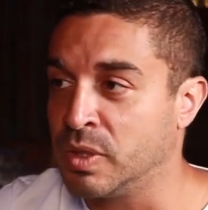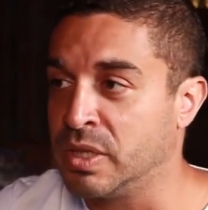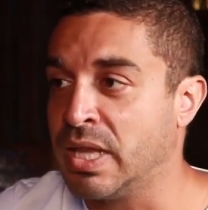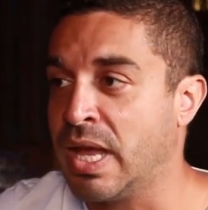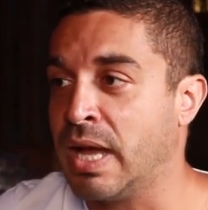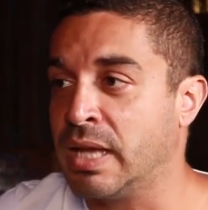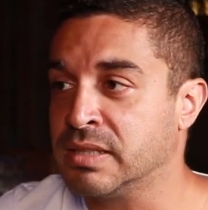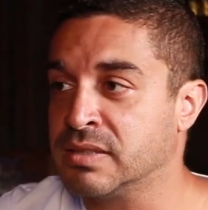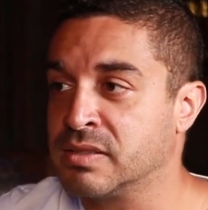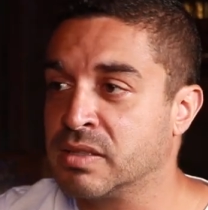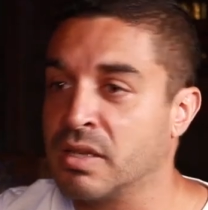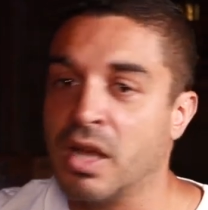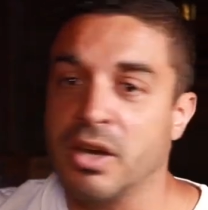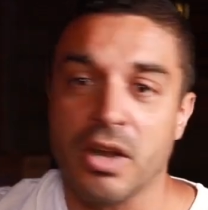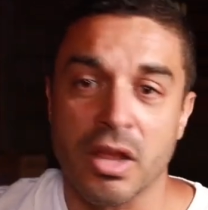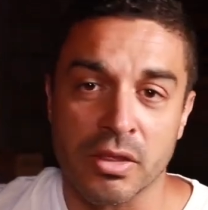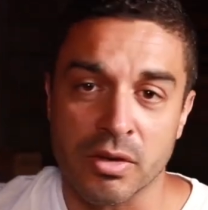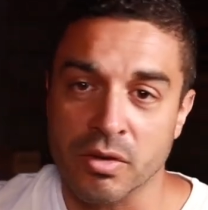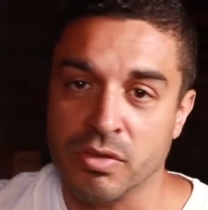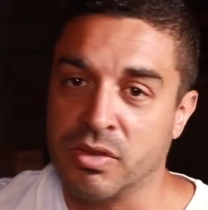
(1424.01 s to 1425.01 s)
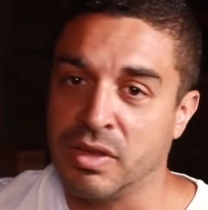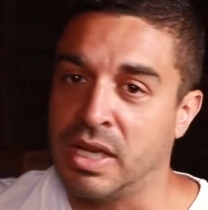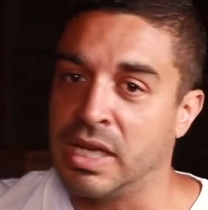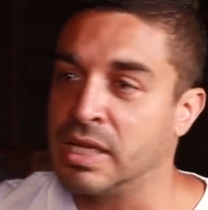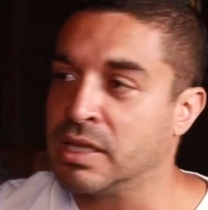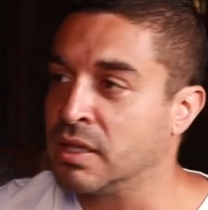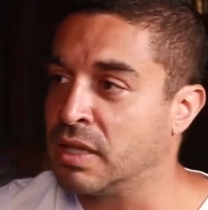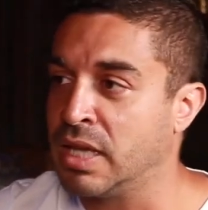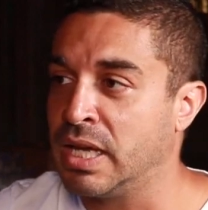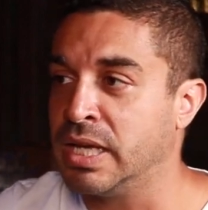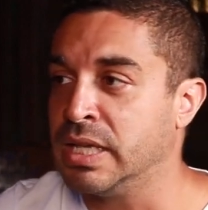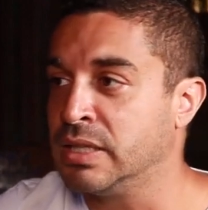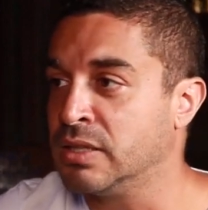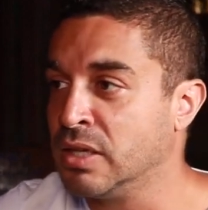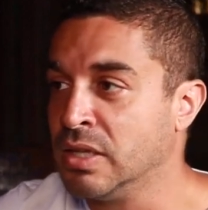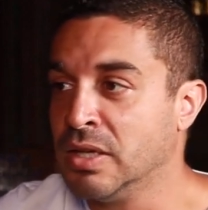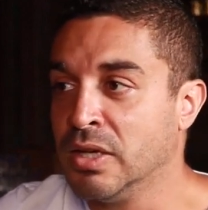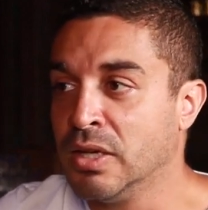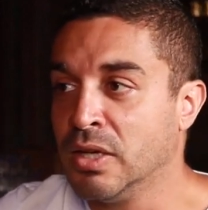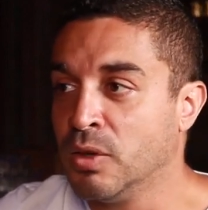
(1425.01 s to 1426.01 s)
And that's another thing. Like
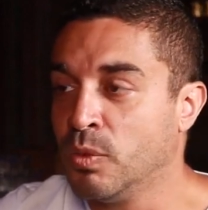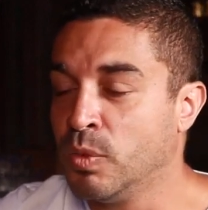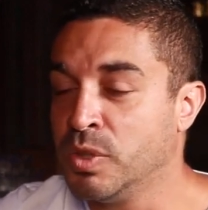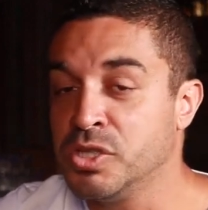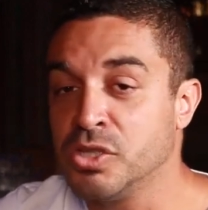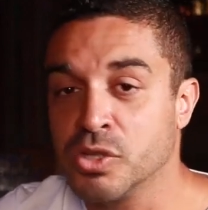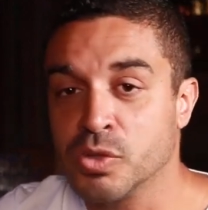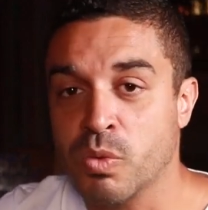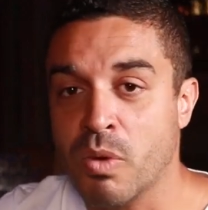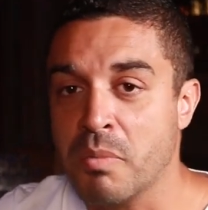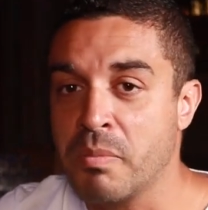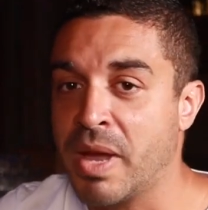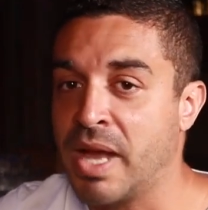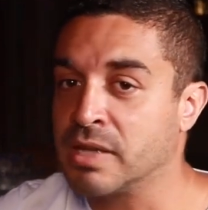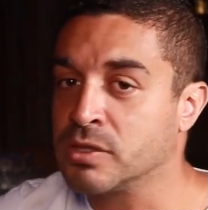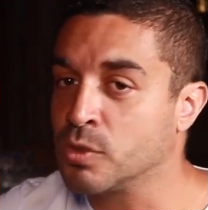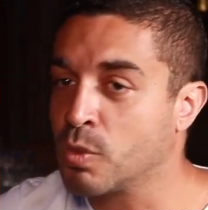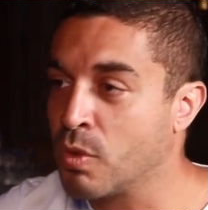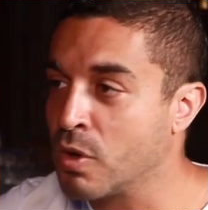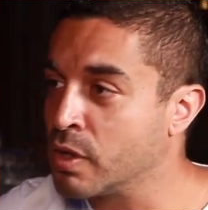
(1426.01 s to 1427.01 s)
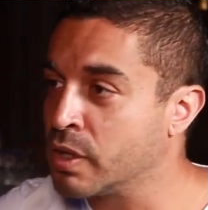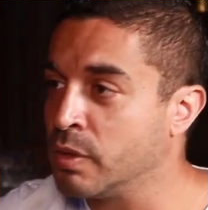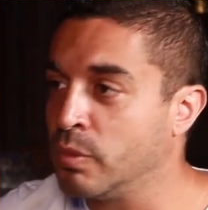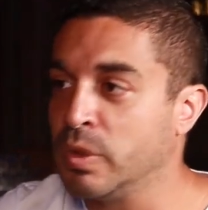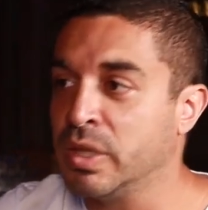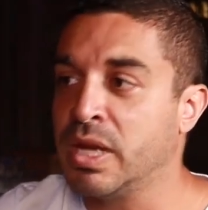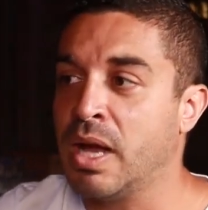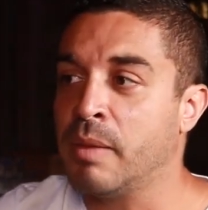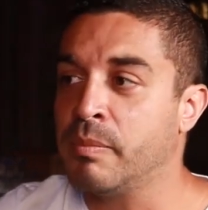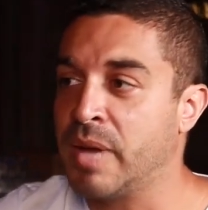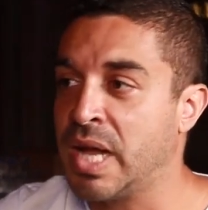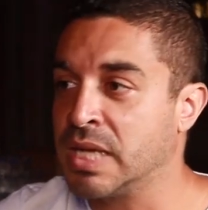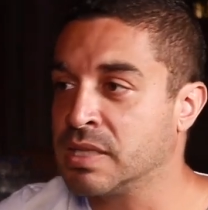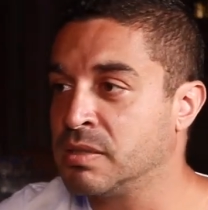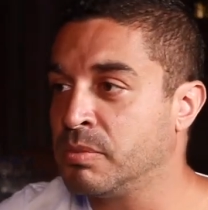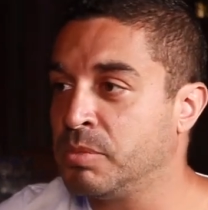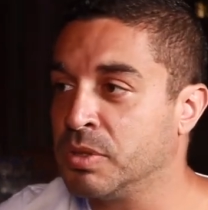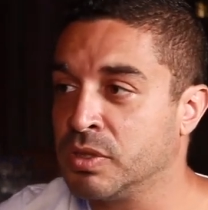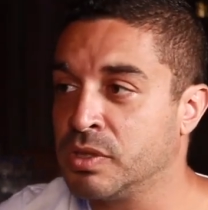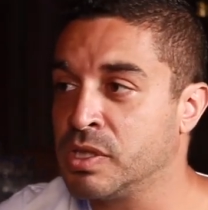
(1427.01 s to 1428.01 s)
we just went back to work and we got back
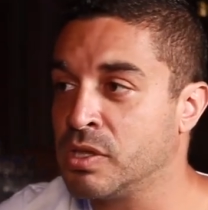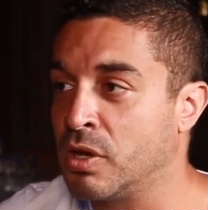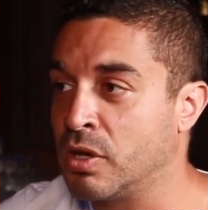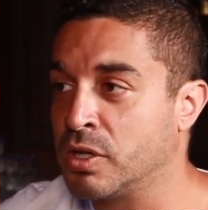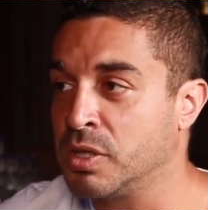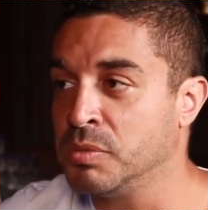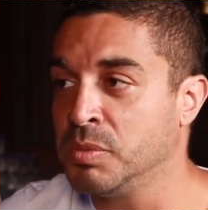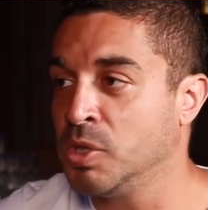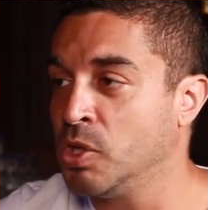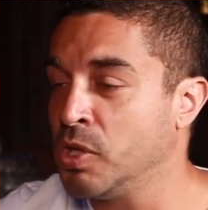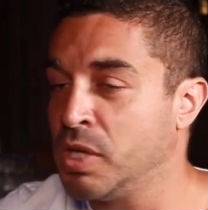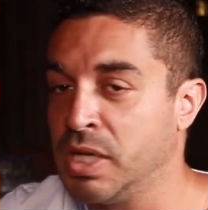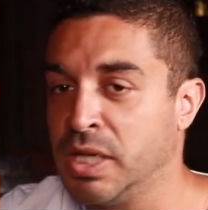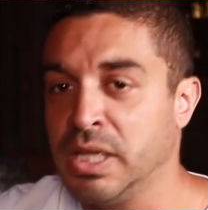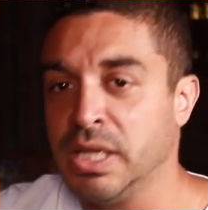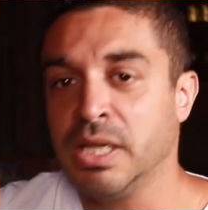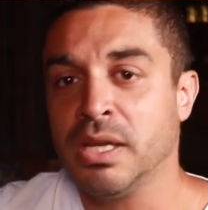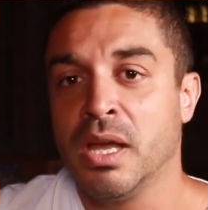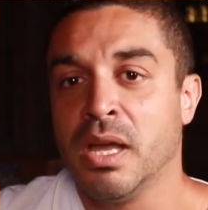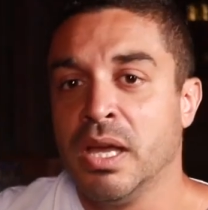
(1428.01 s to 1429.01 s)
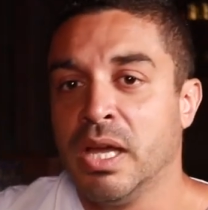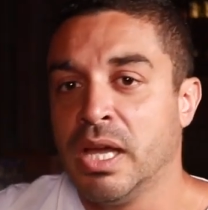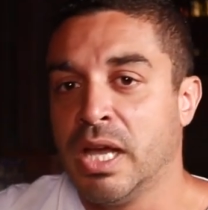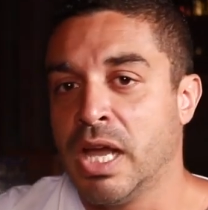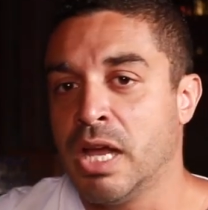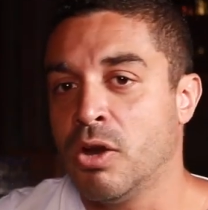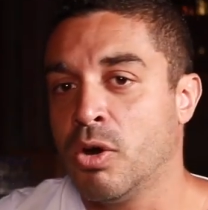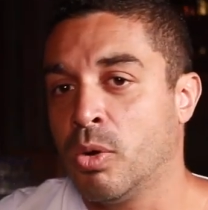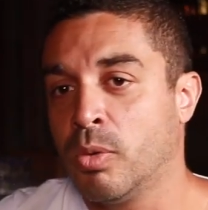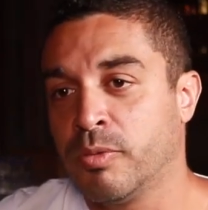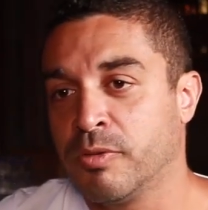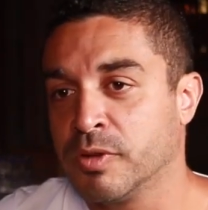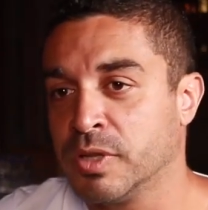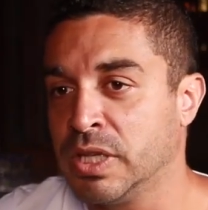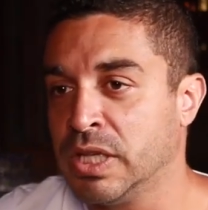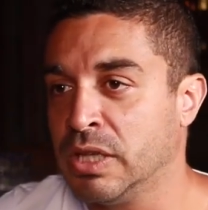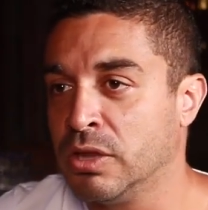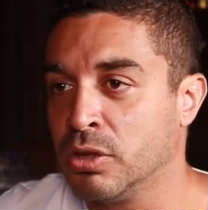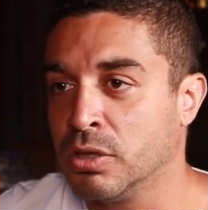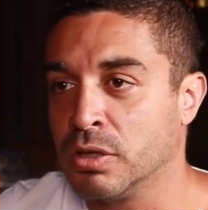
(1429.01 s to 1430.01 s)
to building our community, and
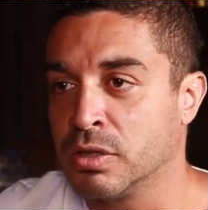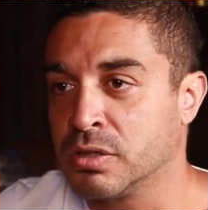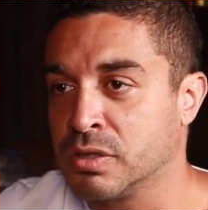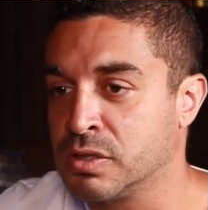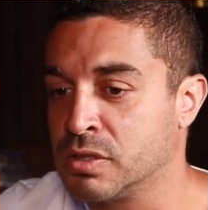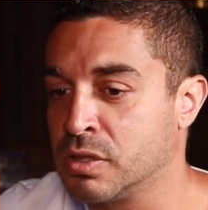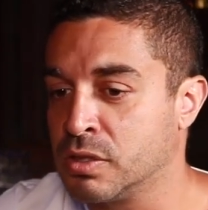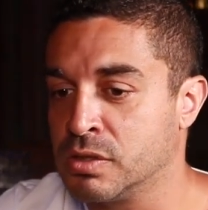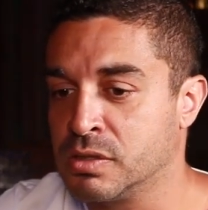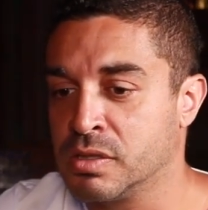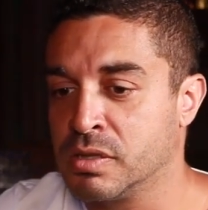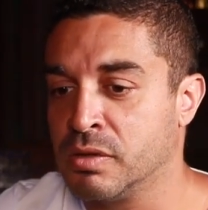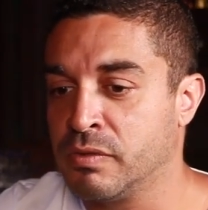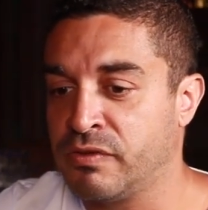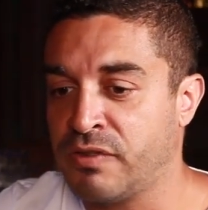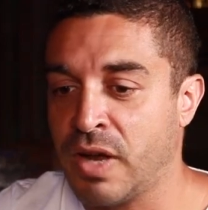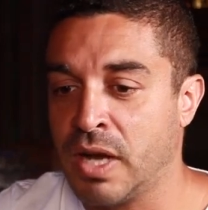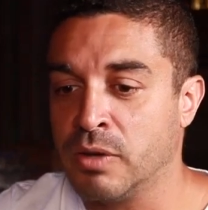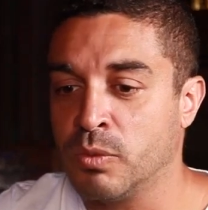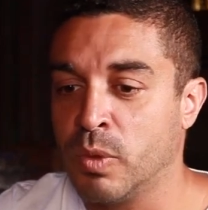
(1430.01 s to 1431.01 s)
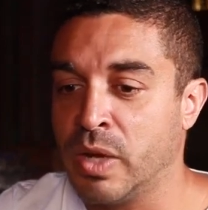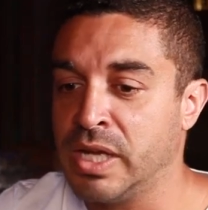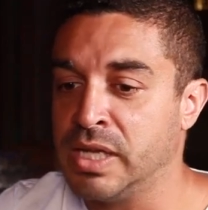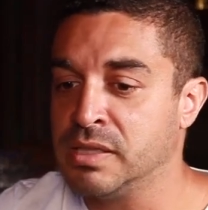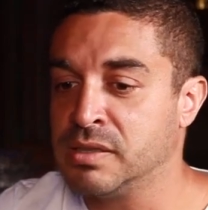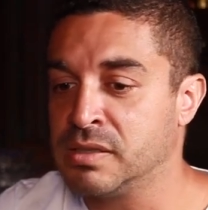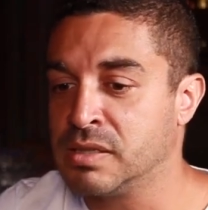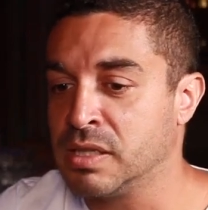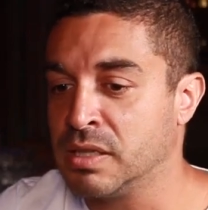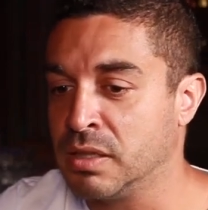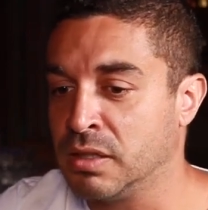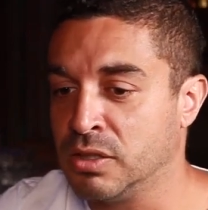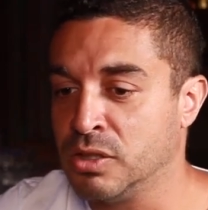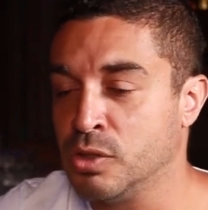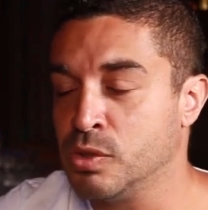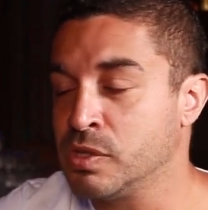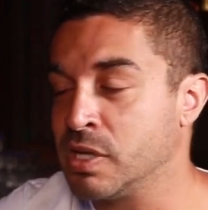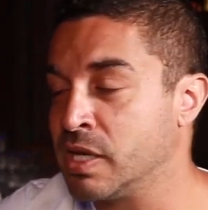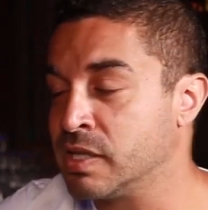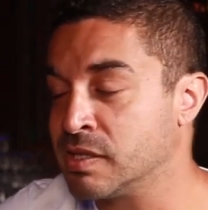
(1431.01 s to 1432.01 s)
hopefully look to find ways to
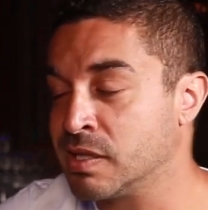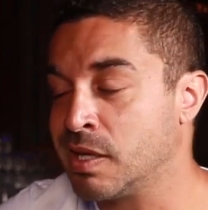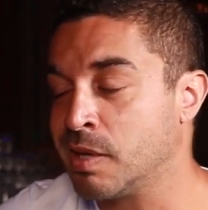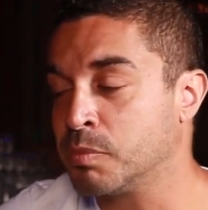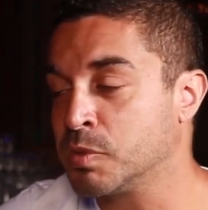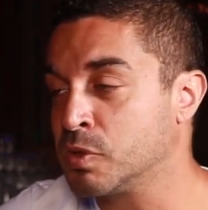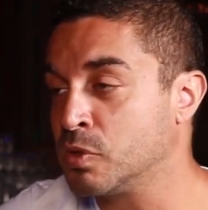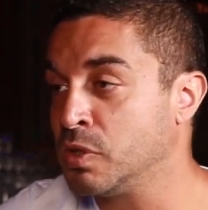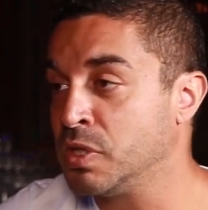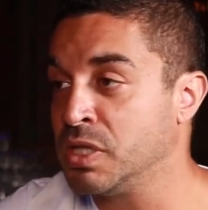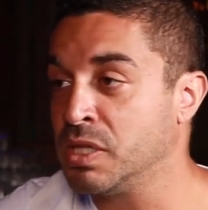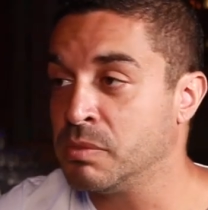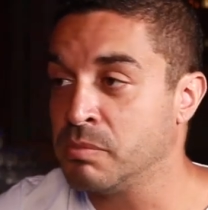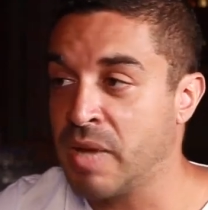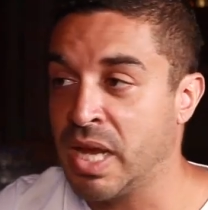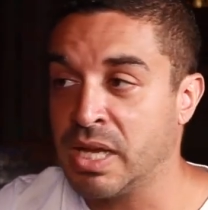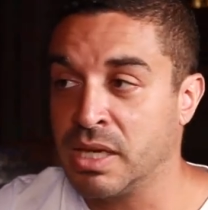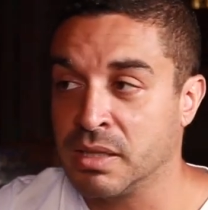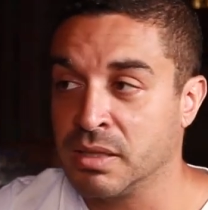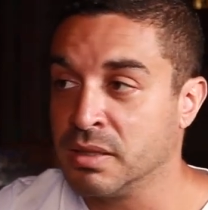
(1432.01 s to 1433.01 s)
use it as an opportunity to make